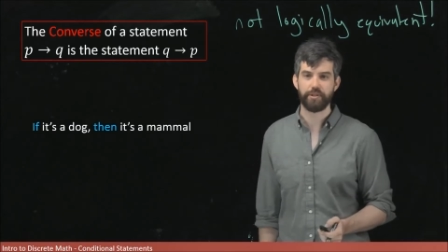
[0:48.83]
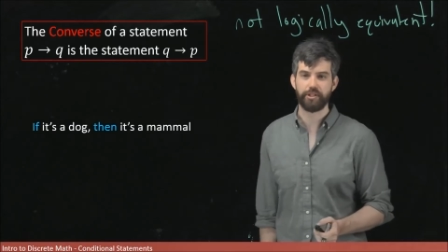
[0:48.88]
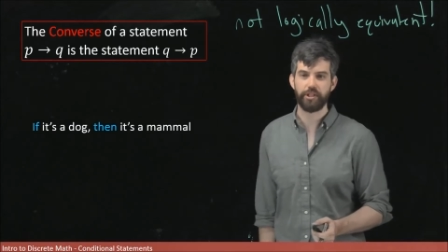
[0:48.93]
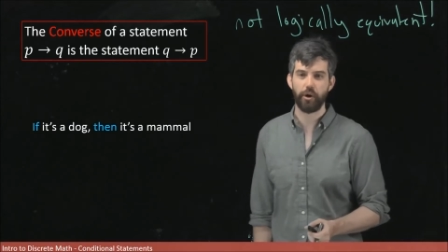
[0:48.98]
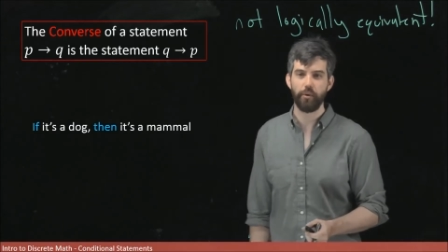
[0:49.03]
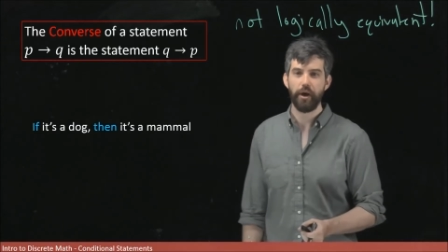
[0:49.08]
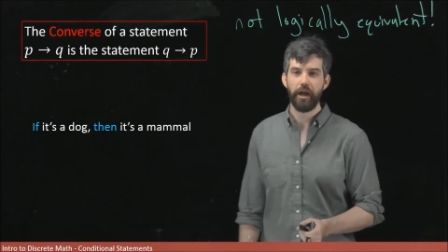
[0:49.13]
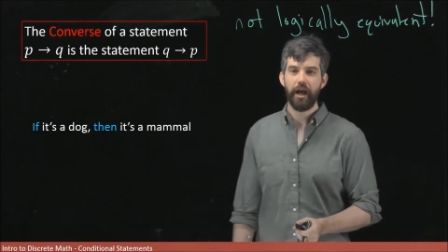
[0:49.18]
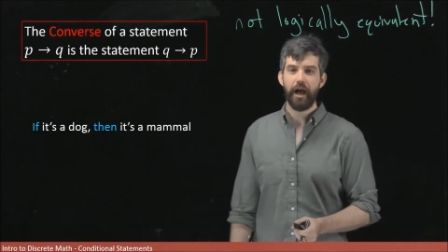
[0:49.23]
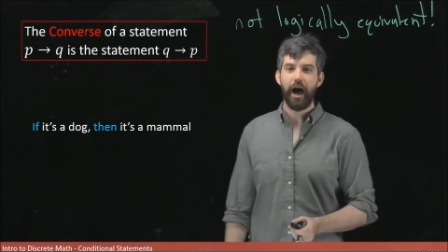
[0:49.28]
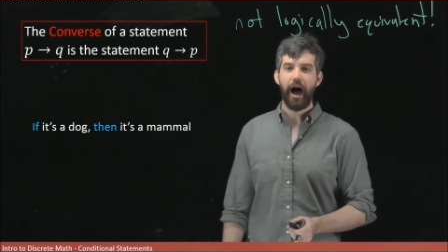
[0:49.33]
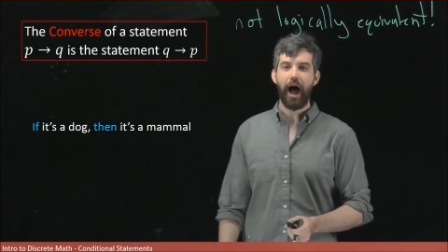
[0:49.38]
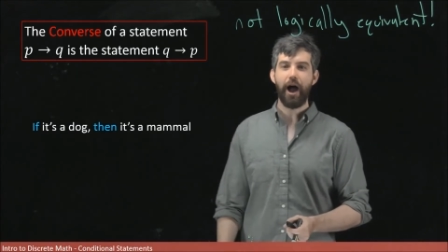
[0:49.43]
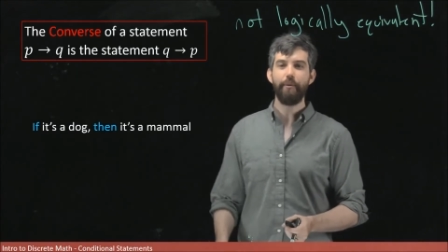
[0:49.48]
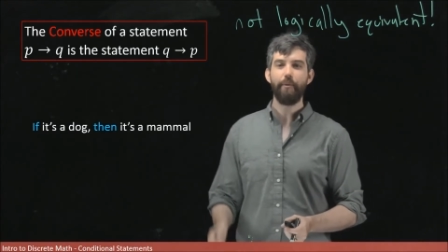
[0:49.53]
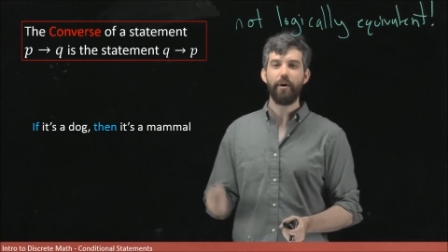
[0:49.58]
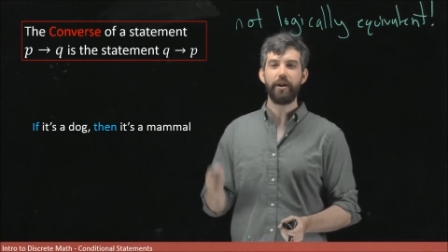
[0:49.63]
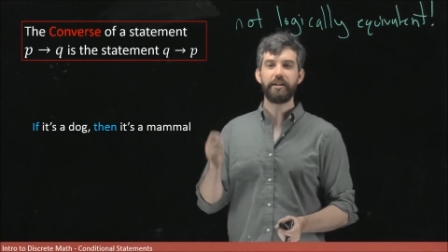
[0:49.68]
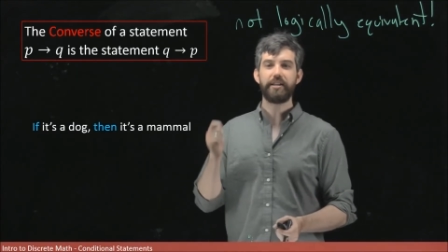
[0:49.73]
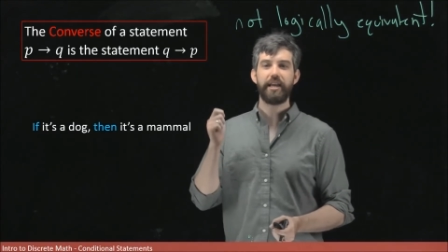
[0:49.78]
So I
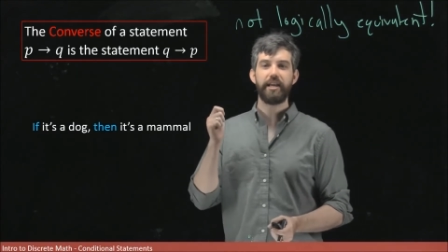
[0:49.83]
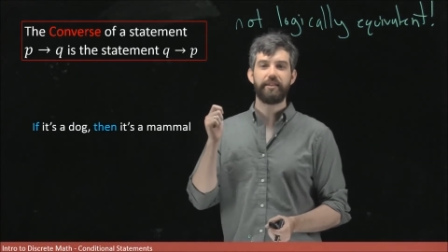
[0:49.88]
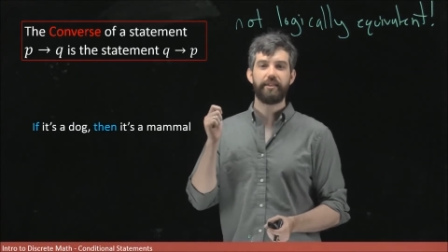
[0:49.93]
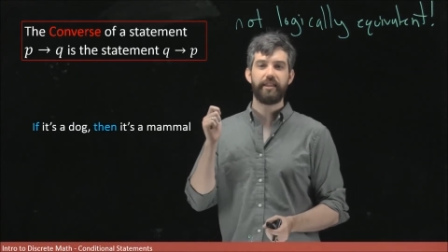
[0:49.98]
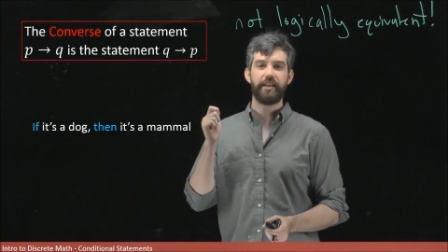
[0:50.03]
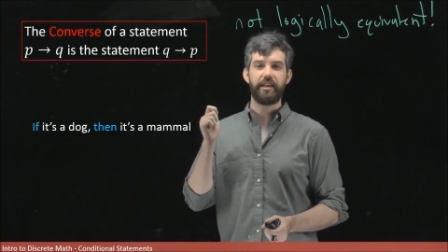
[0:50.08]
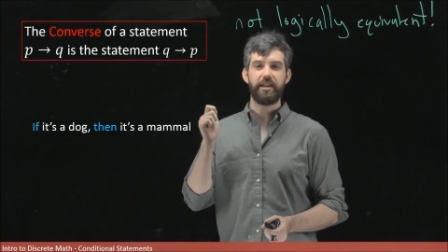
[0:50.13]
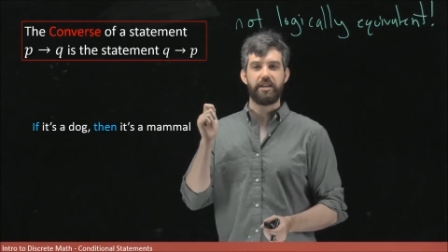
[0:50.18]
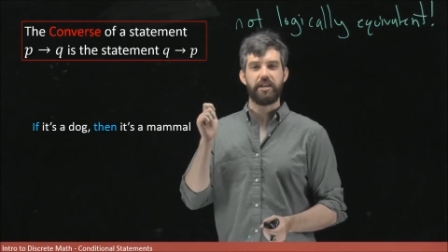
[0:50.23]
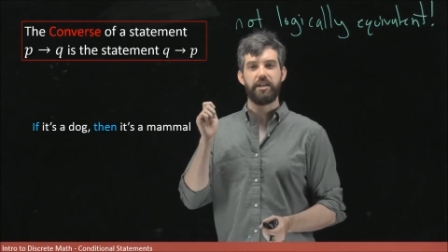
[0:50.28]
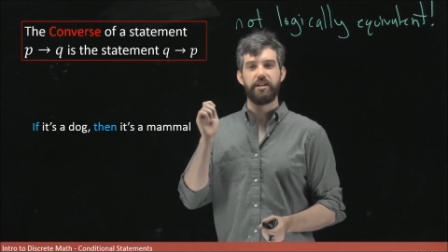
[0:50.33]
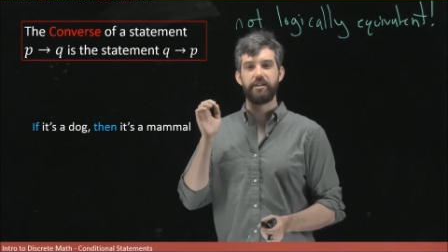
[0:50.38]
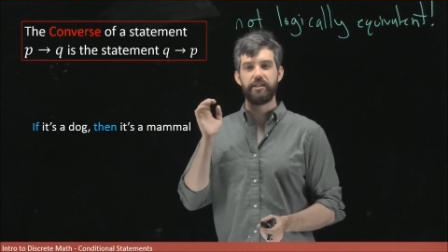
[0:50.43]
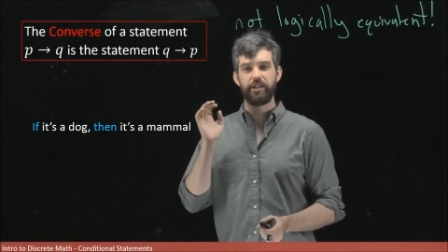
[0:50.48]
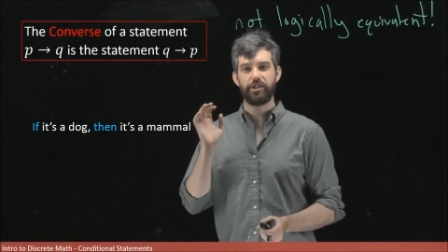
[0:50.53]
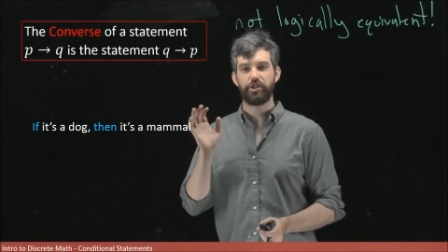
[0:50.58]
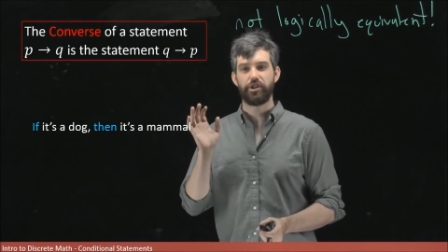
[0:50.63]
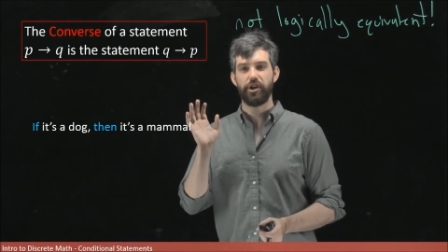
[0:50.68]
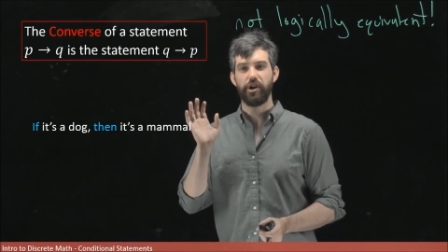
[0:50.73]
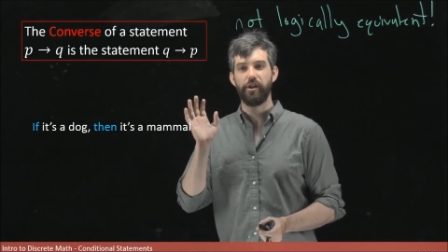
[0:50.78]
want to take the
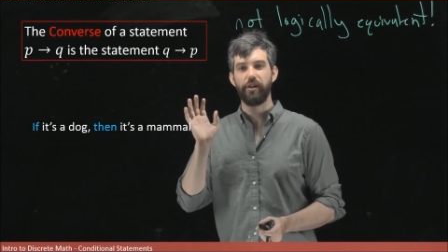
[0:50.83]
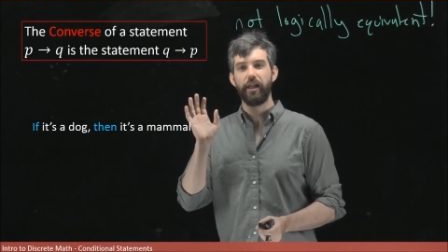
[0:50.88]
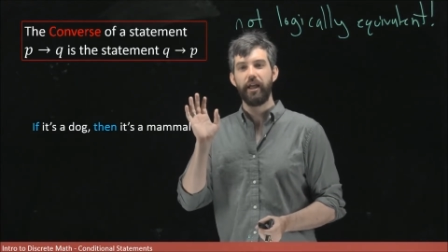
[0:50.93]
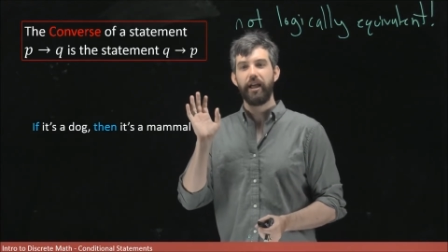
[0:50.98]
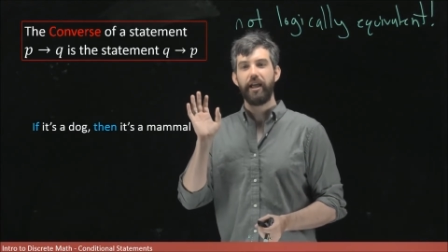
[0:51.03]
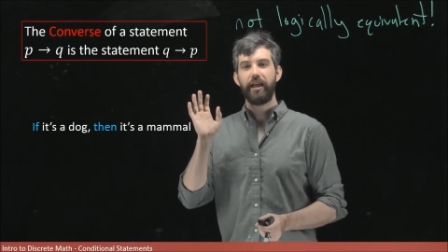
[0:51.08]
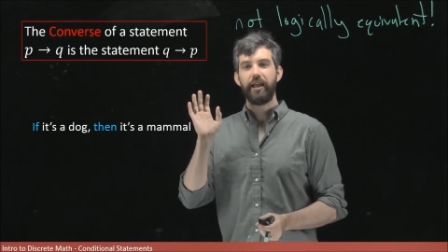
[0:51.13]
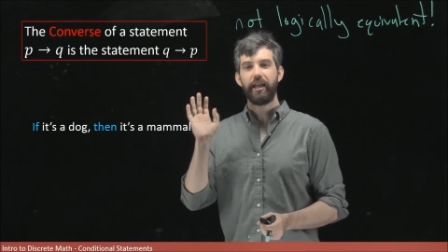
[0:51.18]
conditional,